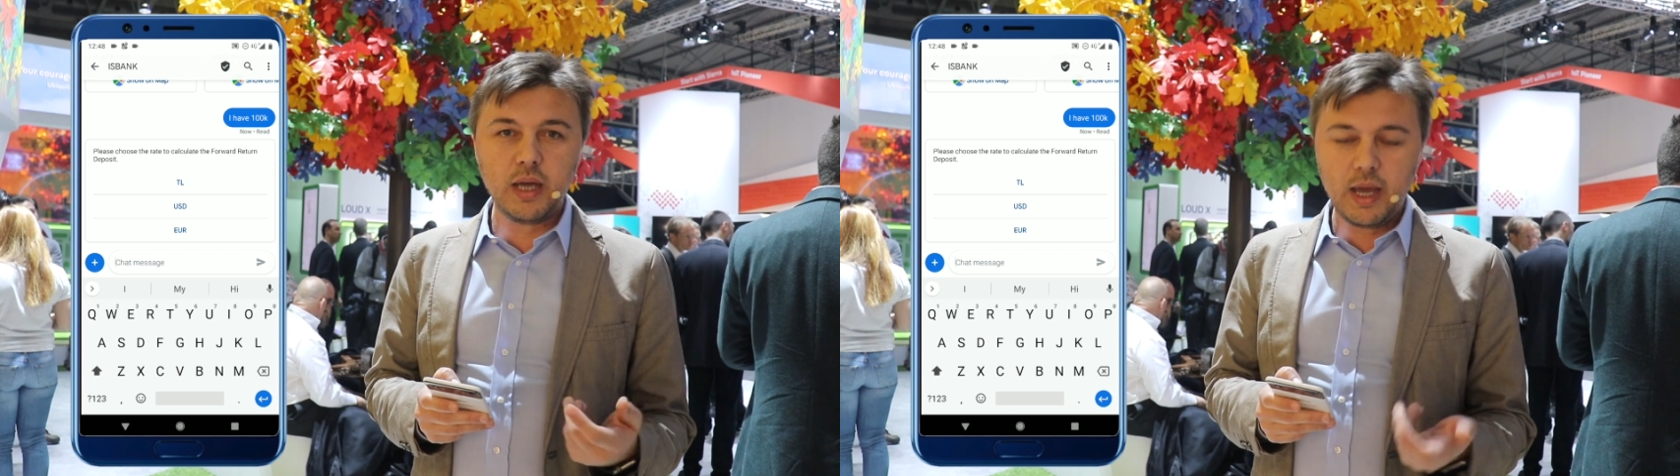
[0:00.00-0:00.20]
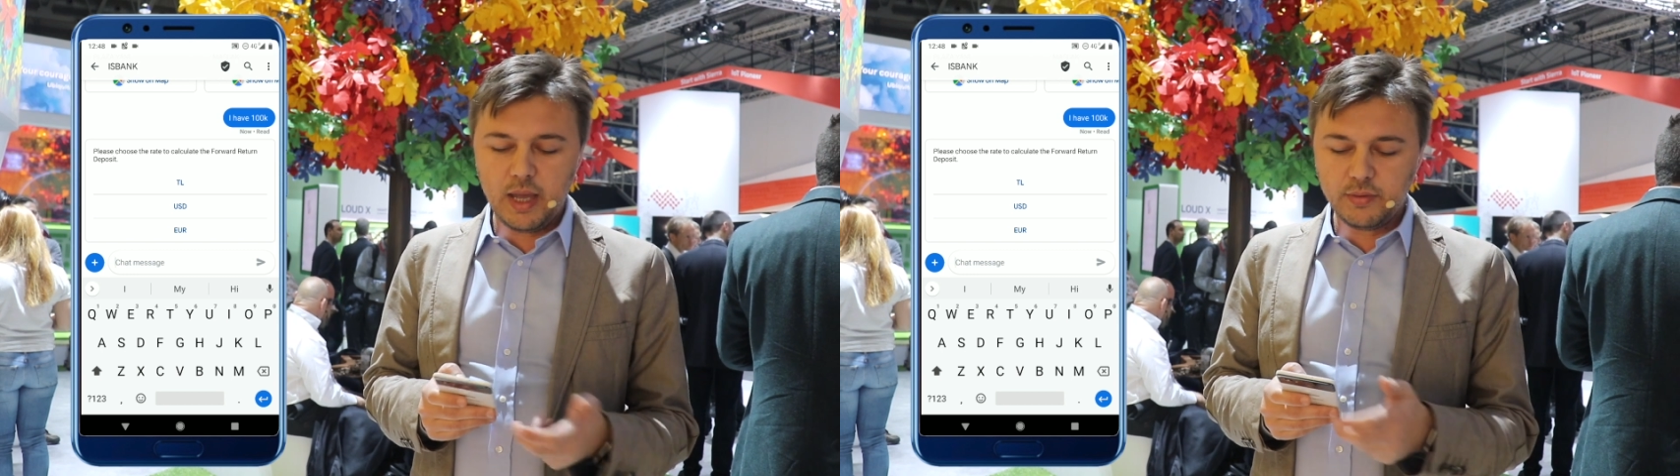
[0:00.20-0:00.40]

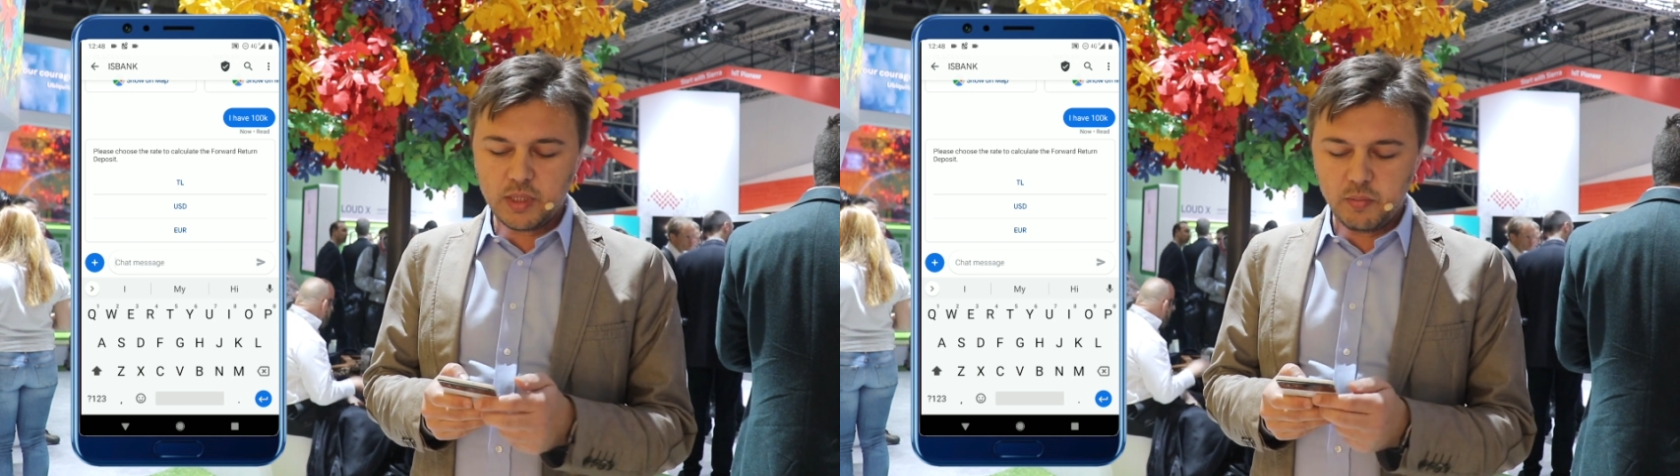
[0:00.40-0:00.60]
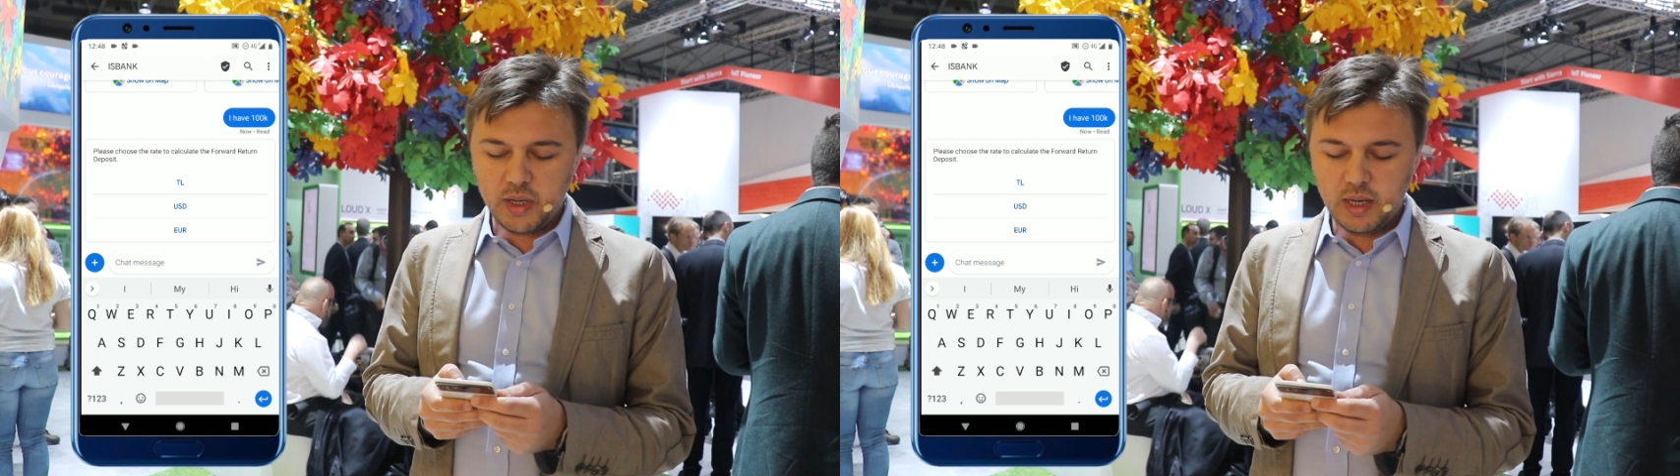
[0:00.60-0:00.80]
I have
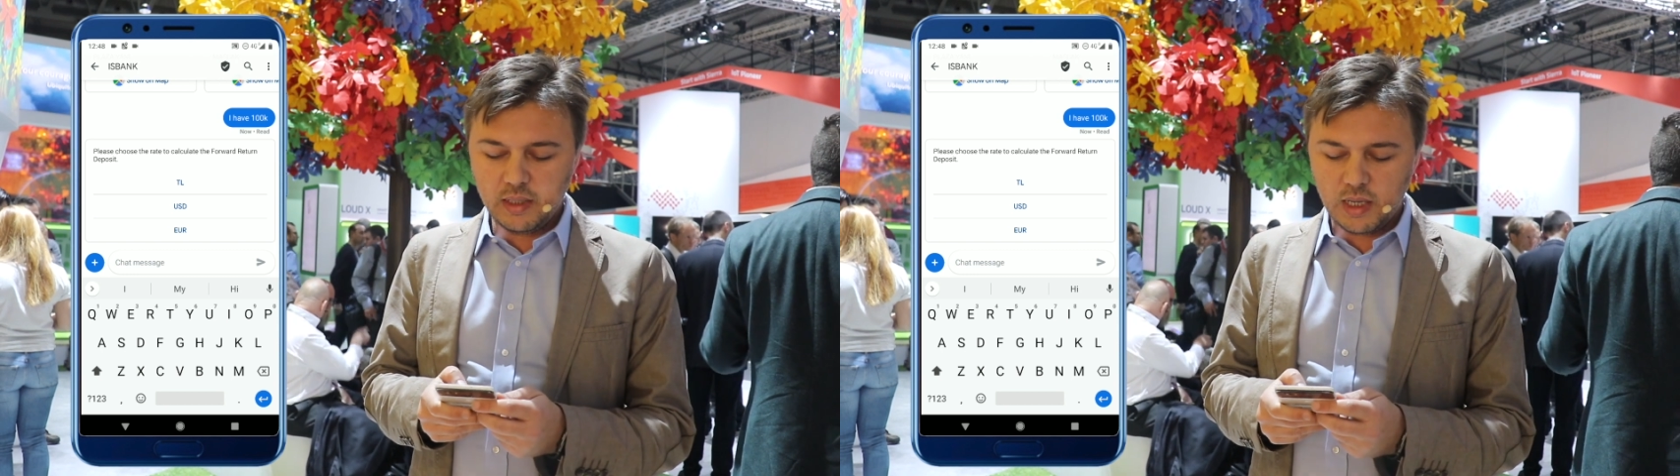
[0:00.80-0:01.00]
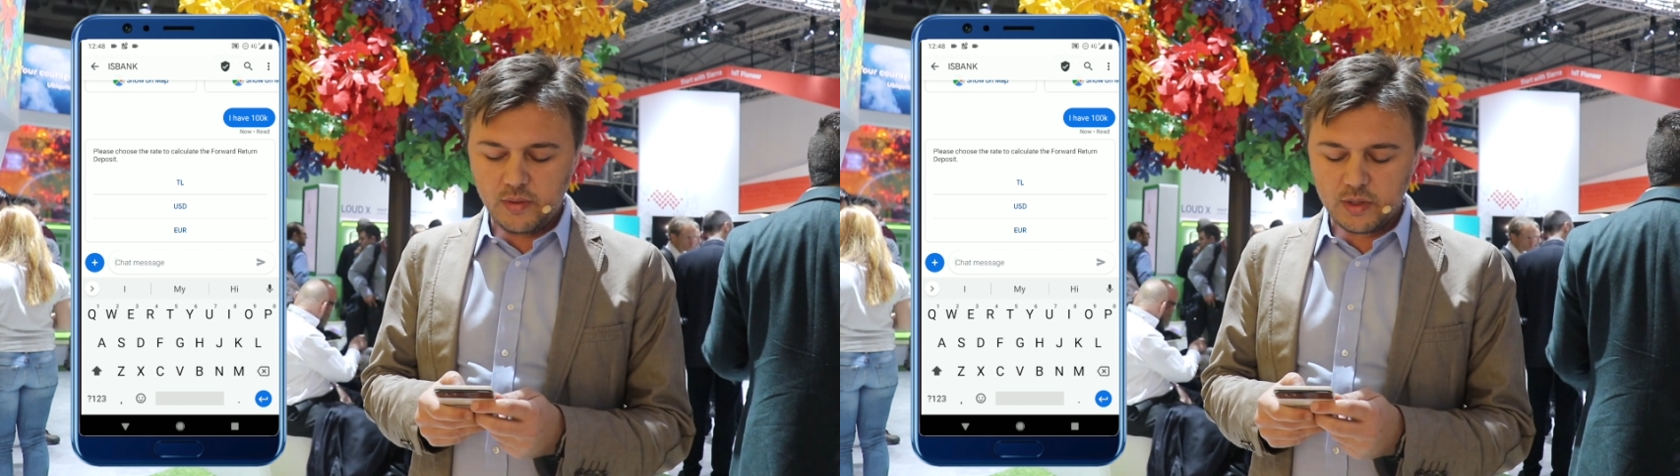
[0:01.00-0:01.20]
some money
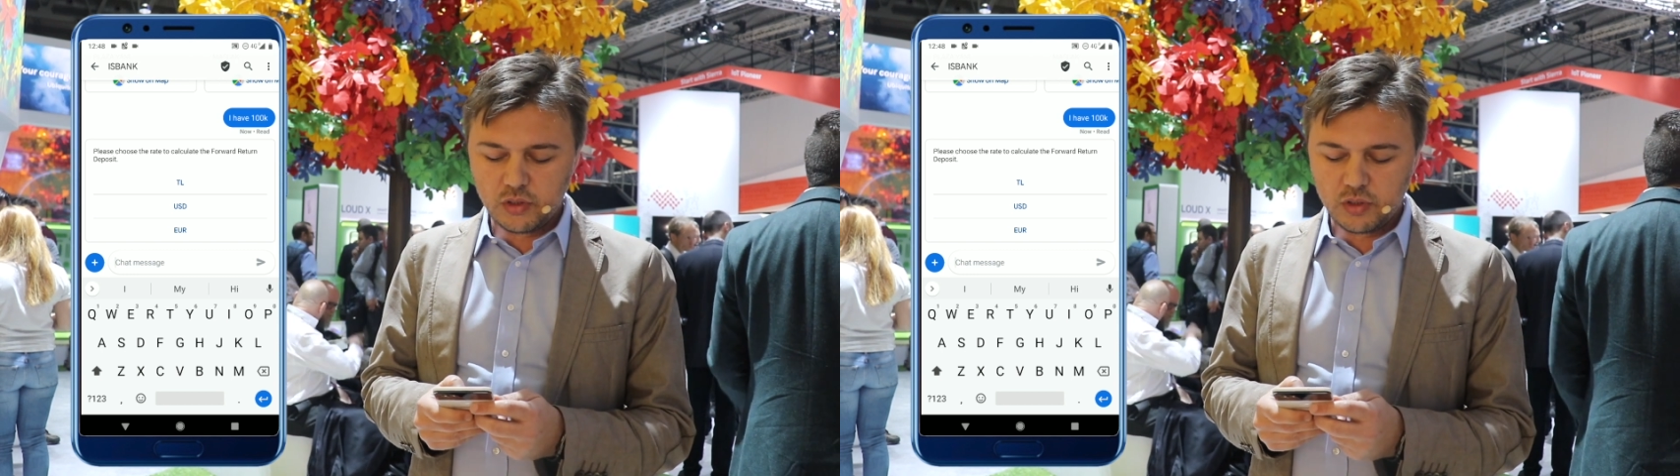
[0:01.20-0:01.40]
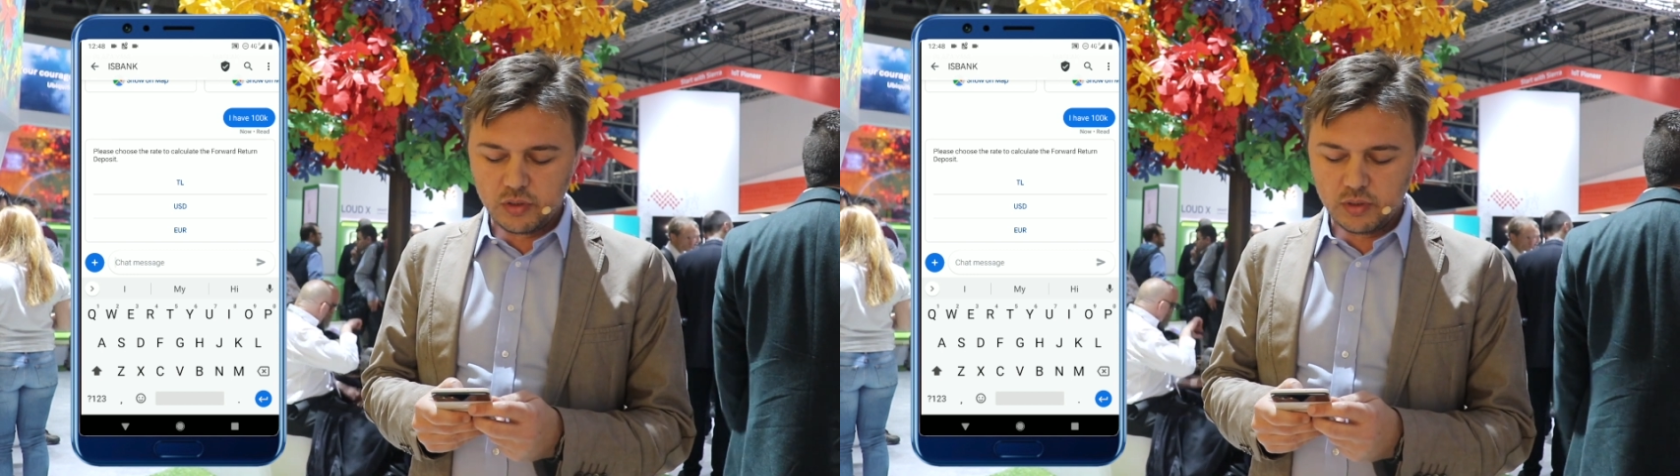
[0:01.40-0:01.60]
and I
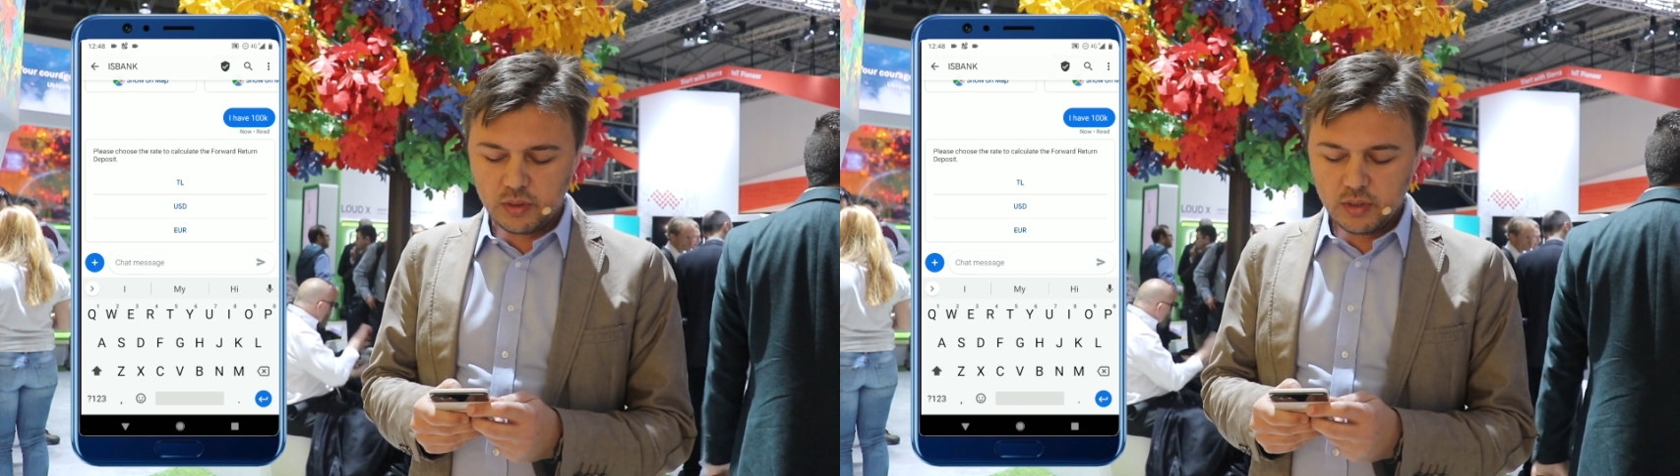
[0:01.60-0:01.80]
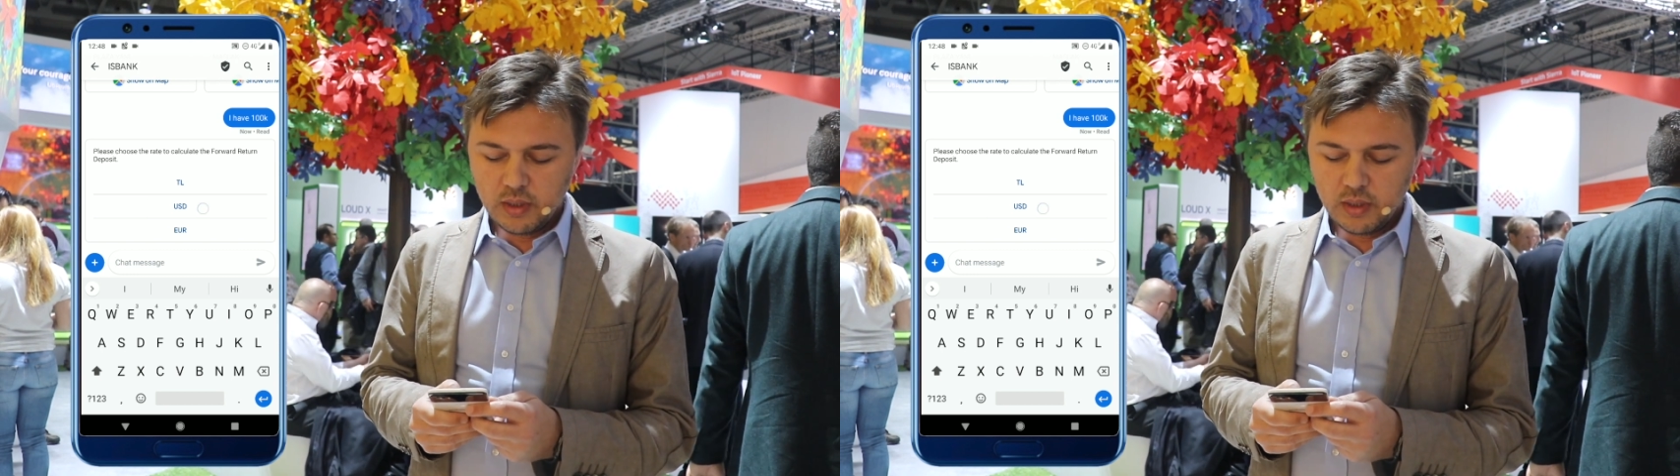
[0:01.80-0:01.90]
want to